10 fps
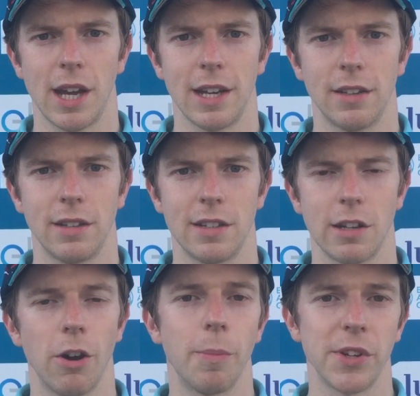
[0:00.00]
had, and there's a
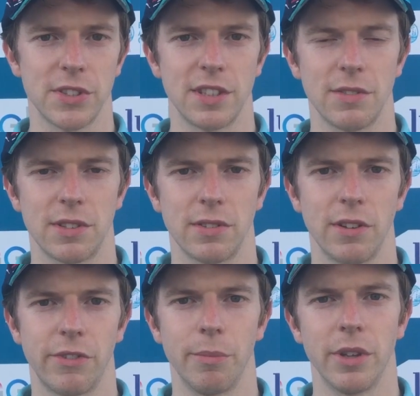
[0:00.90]
lot of positives
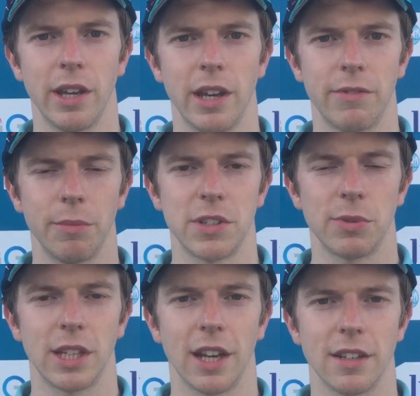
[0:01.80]
from this
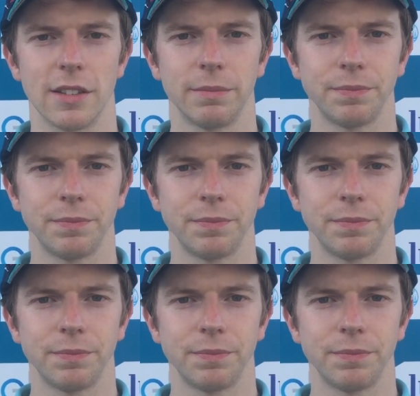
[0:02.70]
weekend.